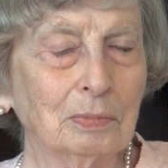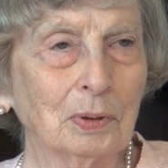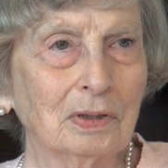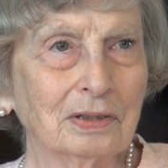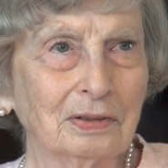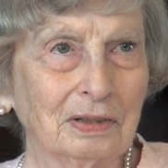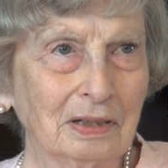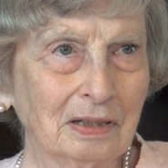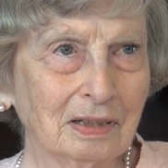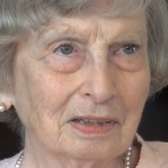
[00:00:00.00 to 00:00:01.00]
Ebola
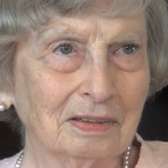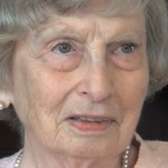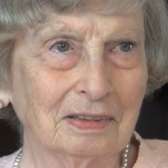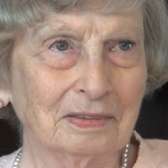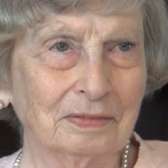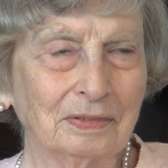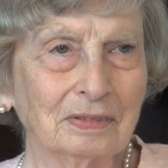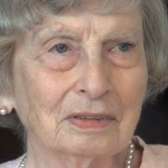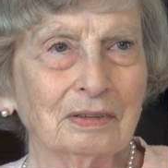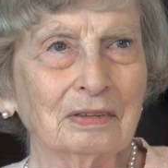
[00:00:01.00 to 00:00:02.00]
hit.
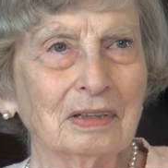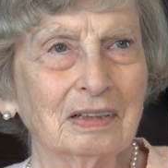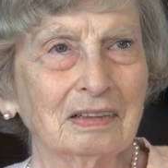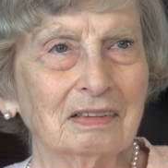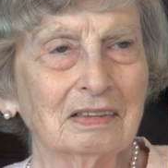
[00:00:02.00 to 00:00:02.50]
Yes, and